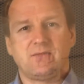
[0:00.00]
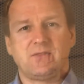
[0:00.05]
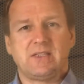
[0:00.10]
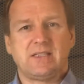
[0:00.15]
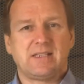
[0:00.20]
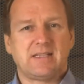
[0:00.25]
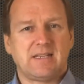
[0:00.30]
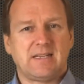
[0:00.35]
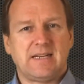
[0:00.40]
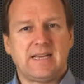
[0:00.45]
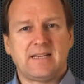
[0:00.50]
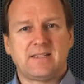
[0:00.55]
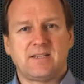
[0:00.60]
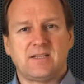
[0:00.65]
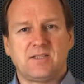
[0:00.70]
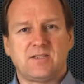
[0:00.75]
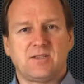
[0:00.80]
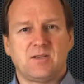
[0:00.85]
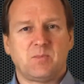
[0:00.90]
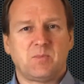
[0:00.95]
of
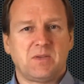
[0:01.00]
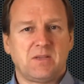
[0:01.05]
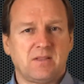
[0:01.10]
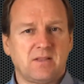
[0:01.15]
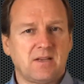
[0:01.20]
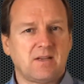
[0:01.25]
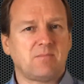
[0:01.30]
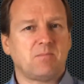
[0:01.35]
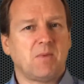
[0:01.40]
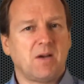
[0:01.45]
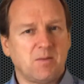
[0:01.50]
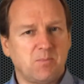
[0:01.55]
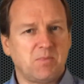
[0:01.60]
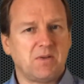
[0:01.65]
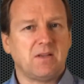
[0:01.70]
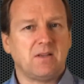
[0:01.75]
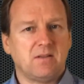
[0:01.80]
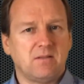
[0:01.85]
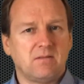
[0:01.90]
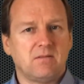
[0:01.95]
disconnecting something that might
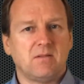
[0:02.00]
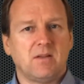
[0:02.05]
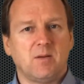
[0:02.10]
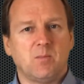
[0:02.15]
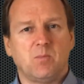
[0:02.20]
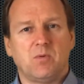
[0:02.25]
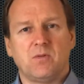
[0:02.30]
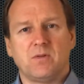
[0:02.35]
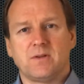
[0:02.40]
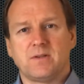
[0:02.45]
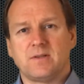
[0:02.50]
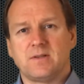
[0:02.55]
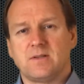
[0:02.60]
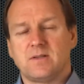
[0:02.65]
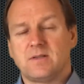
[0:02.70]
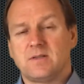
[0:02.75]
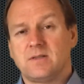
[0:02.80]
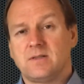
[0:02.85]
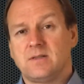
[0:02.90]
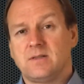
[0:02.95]
be
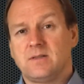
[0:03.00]
important.